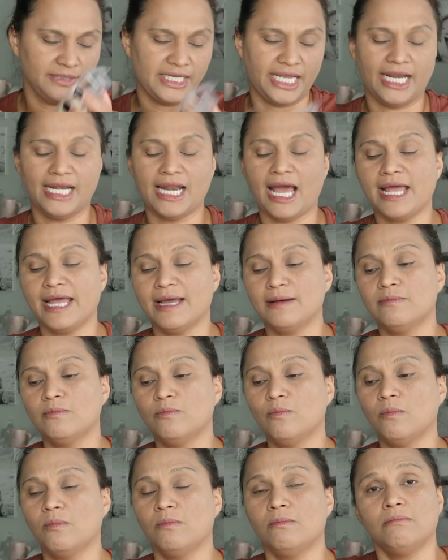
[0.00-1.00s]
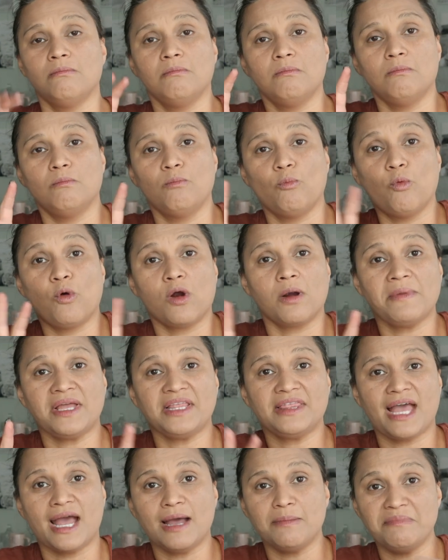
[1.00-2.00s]
And I am
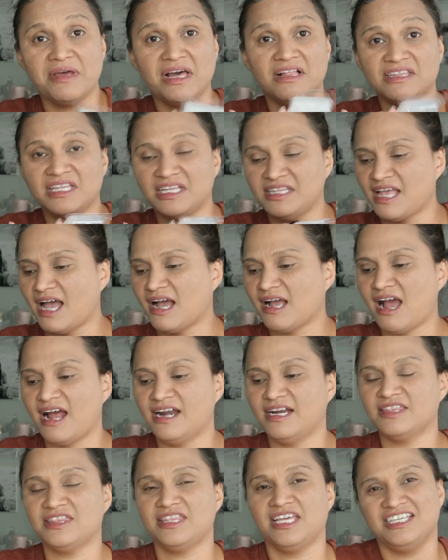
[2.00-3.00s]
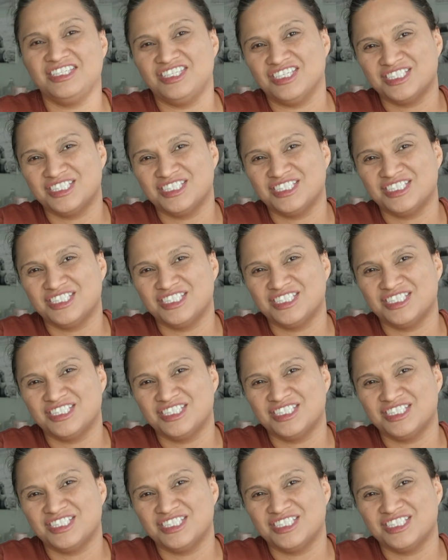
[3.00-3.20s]
warming that, melting that kind of thing,